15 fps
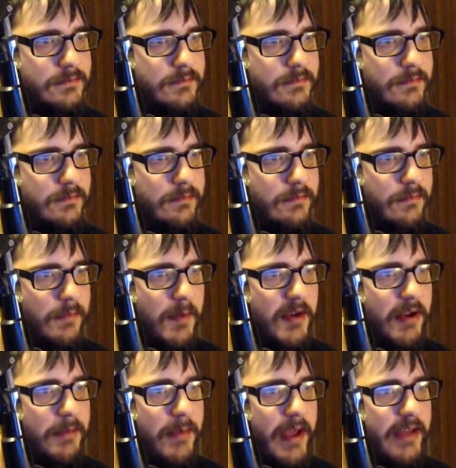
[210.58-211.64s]
Am I gonna
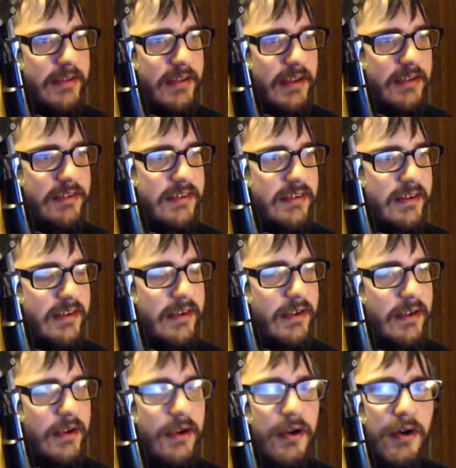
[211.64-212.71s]
pass this?
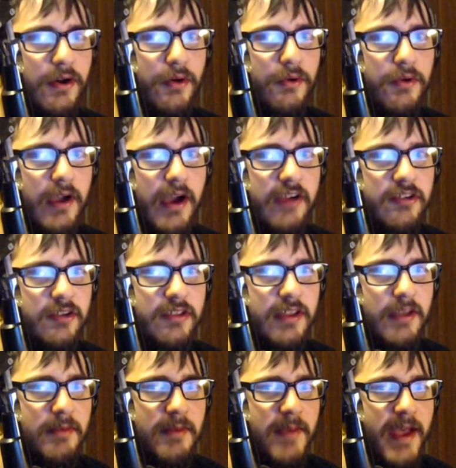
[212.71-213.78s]
Oh gosh, I think I'm
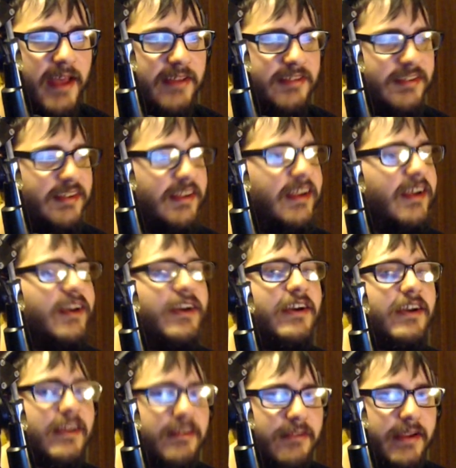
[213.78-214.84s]
gonna pass.
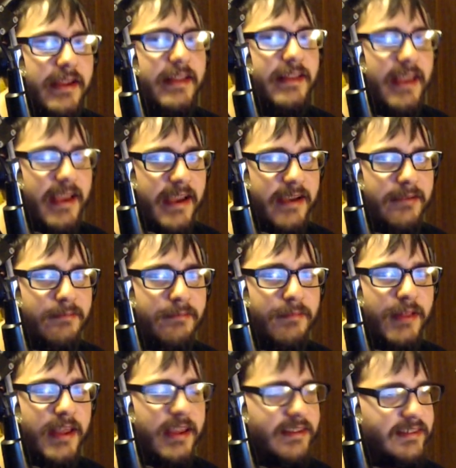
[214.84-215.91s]
Great, yeah, please.